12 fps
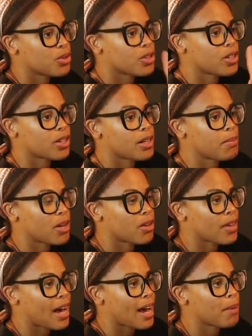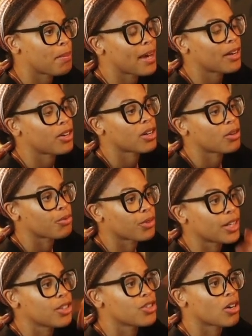So you're going to be on the iPad. You're going to
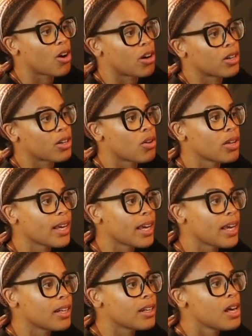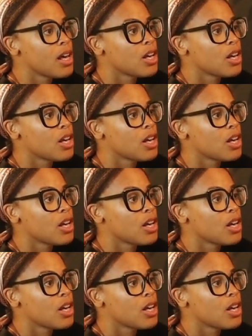read your article again